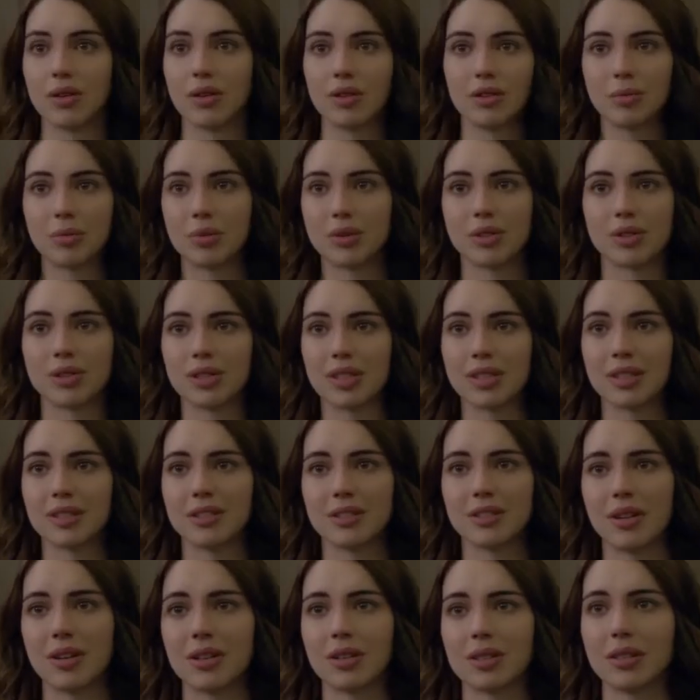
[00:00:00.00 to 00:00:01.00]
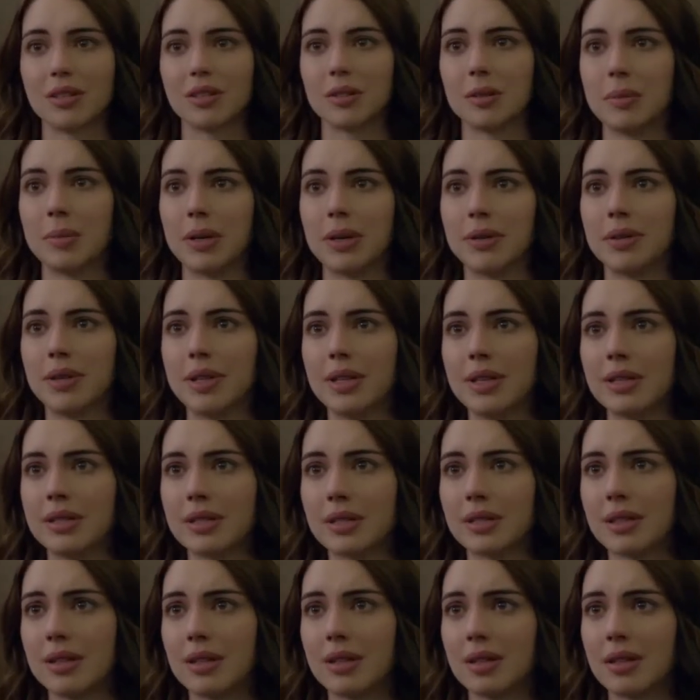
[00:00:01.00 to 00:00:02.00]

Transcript: the only person I can talk to about this.